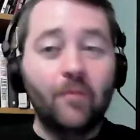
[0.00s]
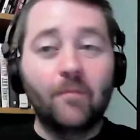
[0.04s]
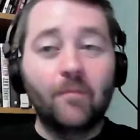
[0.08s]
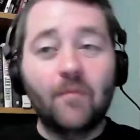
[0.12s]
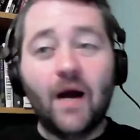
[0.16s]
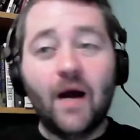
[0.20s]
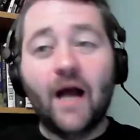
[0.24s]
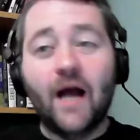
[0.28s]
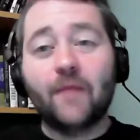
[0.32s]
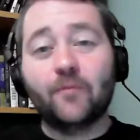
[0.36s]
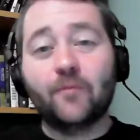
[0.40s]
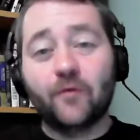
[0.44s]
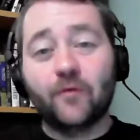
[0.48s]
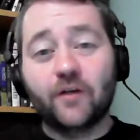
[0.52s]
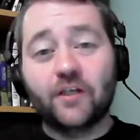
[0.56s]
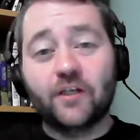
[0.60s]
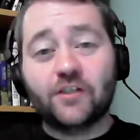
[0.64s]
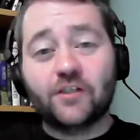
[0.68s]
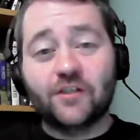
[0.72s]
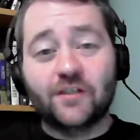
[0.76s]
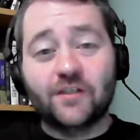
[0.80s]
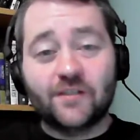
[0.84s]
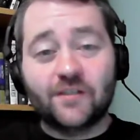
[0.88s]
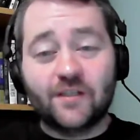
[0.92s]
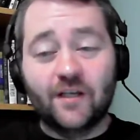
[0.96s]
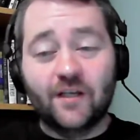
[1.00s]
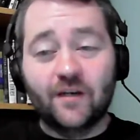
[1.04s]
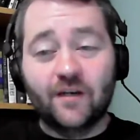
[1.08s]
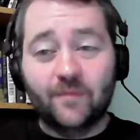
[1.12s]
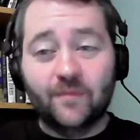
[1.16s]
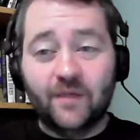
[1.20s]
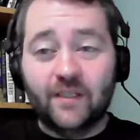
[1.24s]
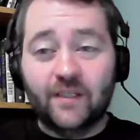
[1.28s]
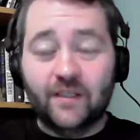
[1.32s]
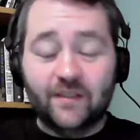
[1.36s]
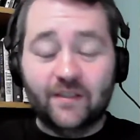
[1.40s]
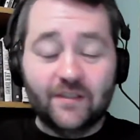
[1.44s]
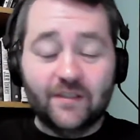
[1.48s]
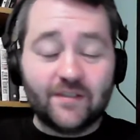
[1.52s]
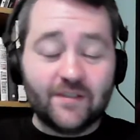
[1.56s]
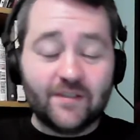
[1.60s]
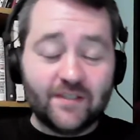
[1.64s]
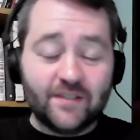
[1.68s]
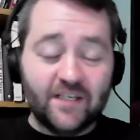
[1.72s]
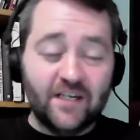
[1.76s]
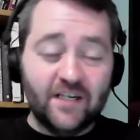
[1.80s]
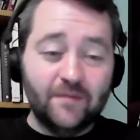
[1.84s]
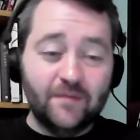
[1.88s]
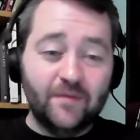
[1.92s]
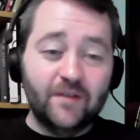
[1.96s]
my prediction is going to be that this is
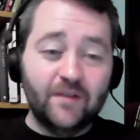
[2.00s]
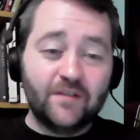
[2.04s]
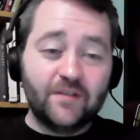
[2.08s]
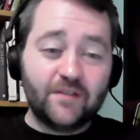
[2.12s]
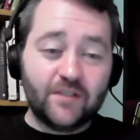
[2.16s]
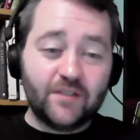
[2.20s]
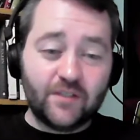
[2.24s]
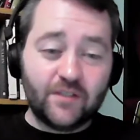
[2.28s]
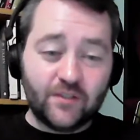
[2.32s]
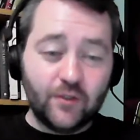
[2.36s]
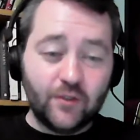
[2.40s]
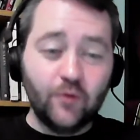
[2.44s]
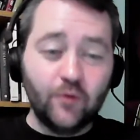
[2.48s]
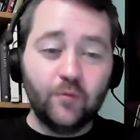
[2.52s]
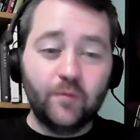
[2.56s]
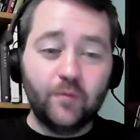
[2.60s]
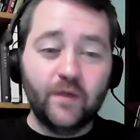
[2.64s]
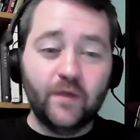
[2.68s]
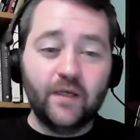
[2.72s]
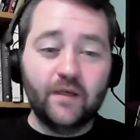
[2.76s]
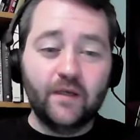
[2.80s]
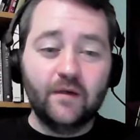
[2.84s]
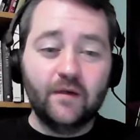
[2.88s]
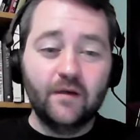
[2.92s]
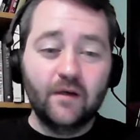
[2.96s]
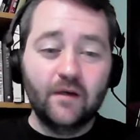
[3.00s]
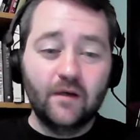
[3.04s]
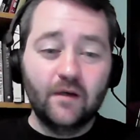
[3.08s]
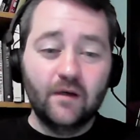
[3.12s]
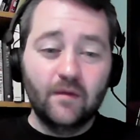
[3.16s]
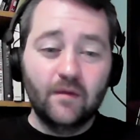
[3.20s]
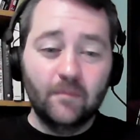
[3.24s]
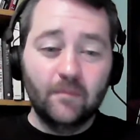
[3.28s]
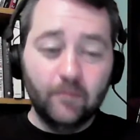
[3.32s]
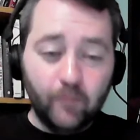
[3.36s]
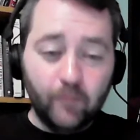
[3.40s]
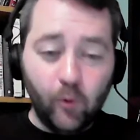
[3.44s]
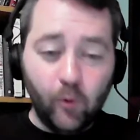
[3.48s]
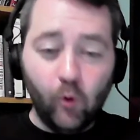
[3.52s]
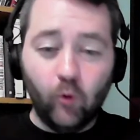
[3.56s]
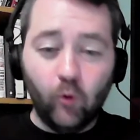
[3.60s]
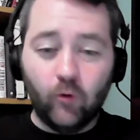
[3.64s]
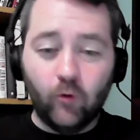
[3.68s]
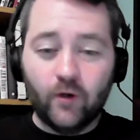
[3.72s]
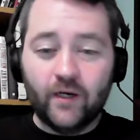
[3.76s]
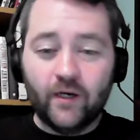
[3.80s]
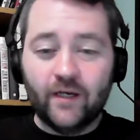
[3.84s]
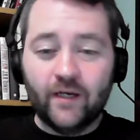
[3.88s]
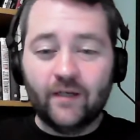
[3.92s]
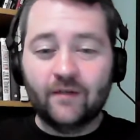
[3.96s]
going to be stupid,
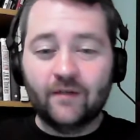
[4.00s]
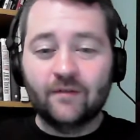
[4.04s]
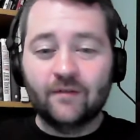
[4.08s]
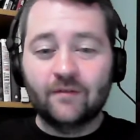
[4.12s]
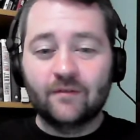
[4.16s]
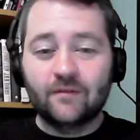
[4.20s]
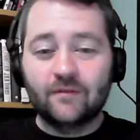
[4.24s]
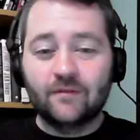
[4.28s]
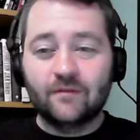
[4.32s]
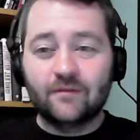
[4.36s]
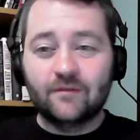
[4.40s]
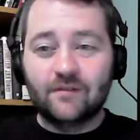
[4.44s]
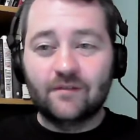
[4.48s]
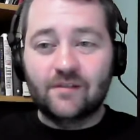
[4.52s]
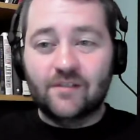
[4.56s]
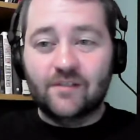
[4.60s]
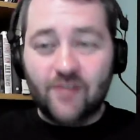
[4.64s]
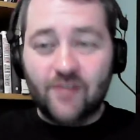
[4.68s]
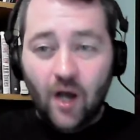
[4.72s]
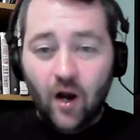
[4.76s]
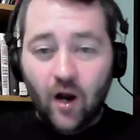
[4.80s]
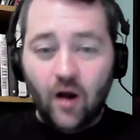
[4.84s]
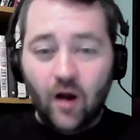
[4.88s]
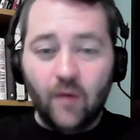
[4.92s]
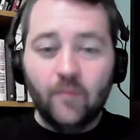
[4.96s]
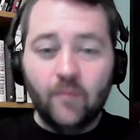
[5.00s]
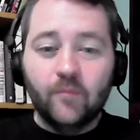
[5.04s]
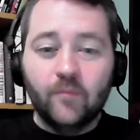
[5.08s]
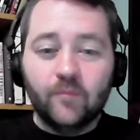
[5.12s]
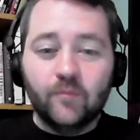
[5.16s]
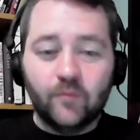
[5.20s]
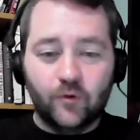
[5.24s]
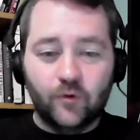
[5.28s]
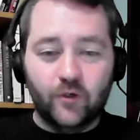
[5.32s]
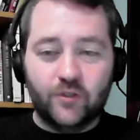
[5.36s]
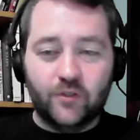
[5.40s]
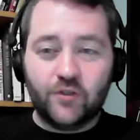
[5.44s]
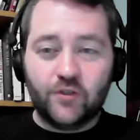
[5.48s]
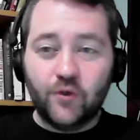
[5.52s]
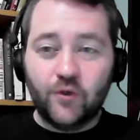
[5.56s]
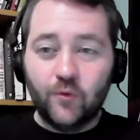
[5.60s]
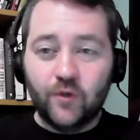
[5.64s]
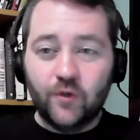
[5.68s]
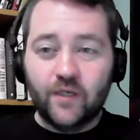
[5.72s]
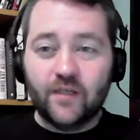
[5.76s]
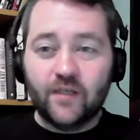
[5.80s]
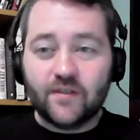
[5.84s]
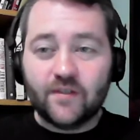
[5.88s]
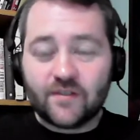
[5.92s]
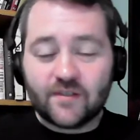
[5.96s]
boring, dumb,
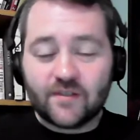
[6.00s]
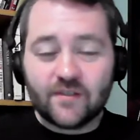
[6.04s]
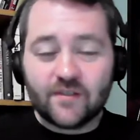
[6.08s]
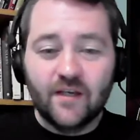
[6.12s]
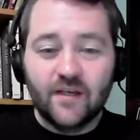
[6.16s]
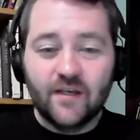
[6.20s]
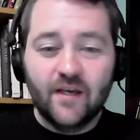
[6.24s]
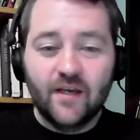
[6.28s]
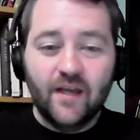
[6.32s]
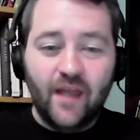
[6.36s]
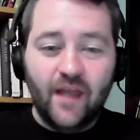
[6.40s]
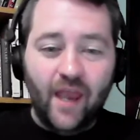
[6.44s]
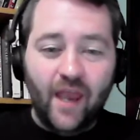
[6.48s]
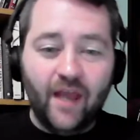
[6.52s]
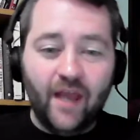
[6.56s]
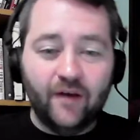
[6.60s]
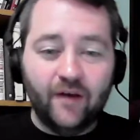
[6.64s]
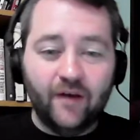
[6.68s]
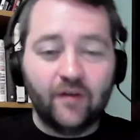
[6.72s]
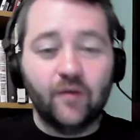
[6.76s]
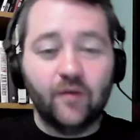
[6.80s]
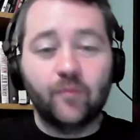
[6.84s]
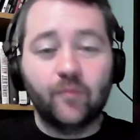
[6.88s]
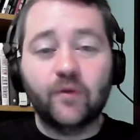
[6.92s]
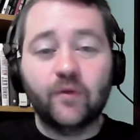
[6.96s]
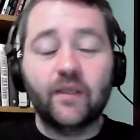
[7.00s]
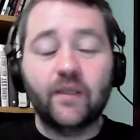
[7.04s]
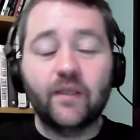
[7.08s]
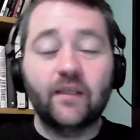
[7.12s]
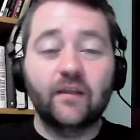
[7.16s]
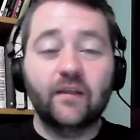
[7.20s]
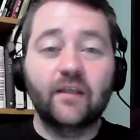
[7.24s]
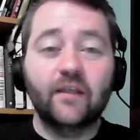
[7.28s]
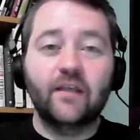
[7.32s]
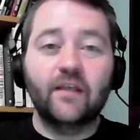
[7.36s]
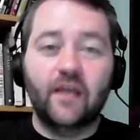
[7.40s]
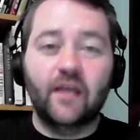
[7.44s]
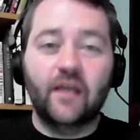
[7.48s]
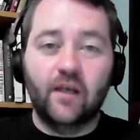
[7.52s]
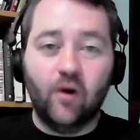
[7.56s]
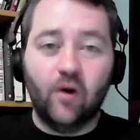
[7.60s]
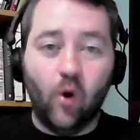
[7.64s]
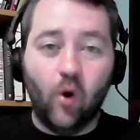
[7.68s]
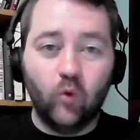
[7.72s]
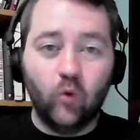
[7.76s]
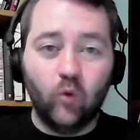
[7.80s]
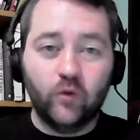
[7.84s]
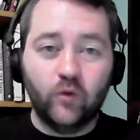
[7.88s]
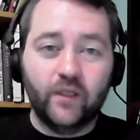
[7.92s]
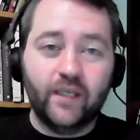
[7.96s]
gratuitous, and completely and
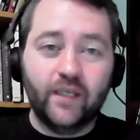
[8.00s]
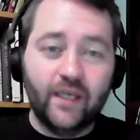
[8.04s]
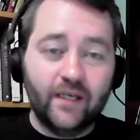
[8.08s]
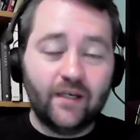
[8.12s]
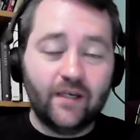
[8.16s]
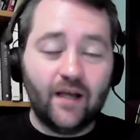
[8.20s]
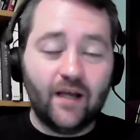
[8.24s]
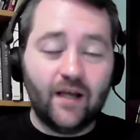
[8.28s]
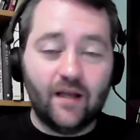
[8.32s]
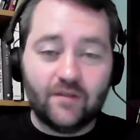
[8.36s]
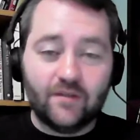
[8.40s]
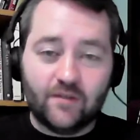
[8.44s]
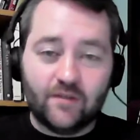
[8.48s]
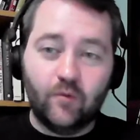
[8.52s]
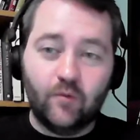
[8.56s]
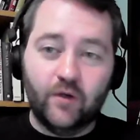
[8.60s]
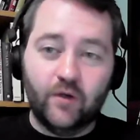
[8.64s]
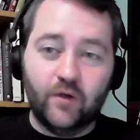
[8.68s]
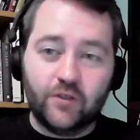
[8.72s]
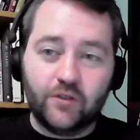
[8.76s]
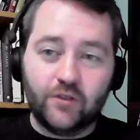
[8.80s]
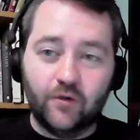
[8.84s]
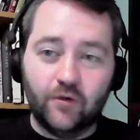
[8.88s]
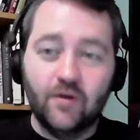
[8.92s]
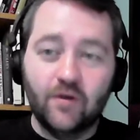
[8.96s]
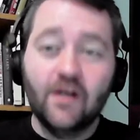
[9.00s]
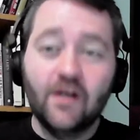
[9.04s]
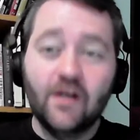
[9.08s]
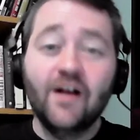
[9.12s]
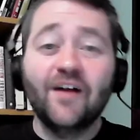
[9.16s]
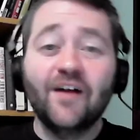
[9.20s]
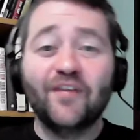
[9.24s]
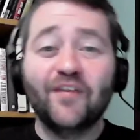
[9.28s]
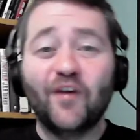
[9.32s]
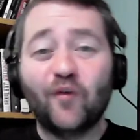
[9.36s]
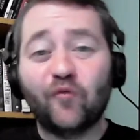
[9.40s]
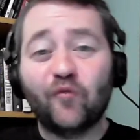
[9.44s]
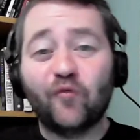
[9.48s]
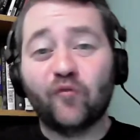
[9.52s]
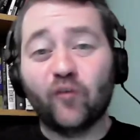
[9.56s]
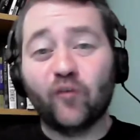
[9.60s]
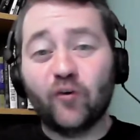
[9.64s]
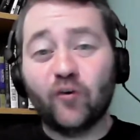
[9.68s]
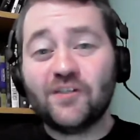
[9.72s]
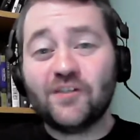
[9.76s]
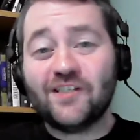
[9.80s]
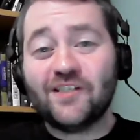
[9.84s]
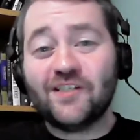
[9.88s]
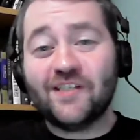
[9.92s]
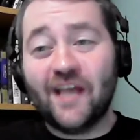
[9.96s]
wholly inconsequential. The
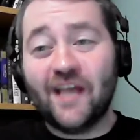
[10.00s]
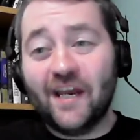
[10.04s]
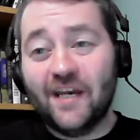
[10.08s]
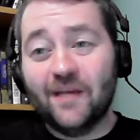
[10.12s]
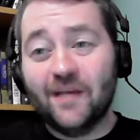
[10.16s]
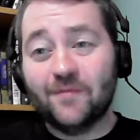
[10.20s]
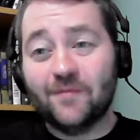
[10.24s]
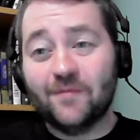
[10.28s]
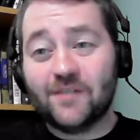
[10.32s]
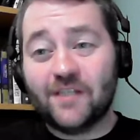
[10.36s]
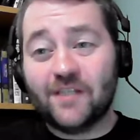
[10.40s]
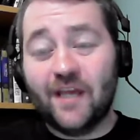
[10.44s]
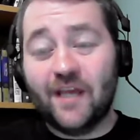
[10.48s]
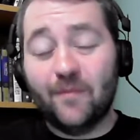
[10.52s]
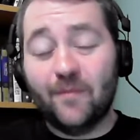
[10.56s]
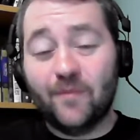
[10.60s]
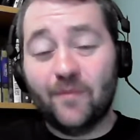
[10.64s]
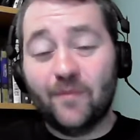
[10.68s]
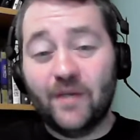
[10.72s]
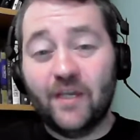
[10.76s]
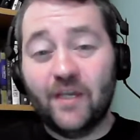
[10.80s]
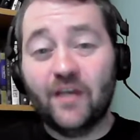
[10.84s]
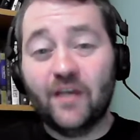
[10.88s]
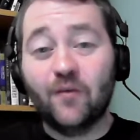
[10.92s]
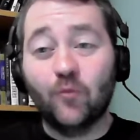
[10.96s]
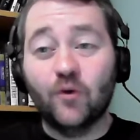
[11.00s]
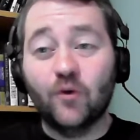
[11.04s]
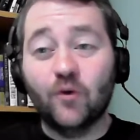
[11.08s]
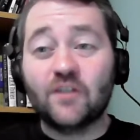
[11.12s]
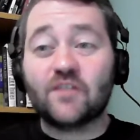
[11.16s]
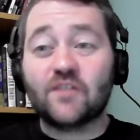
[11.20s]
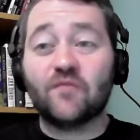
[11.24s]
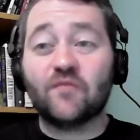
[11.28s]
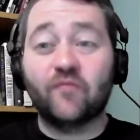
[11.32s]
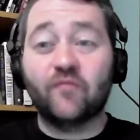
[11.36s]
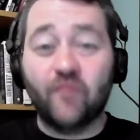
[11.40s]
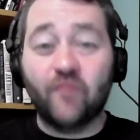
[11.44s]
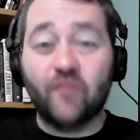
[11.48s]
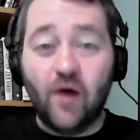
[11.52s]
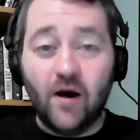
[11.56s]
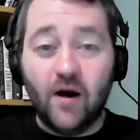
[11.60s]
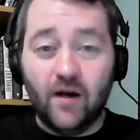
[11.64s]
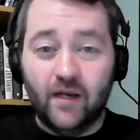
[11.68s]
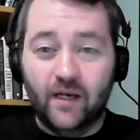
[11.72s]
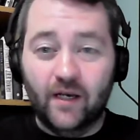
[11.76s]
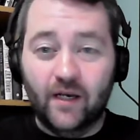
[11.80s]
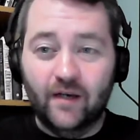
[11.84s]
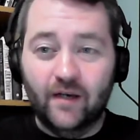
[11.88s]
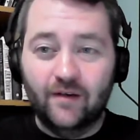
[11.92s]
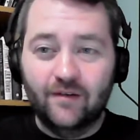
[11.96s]
first Stadium Stampede was fun.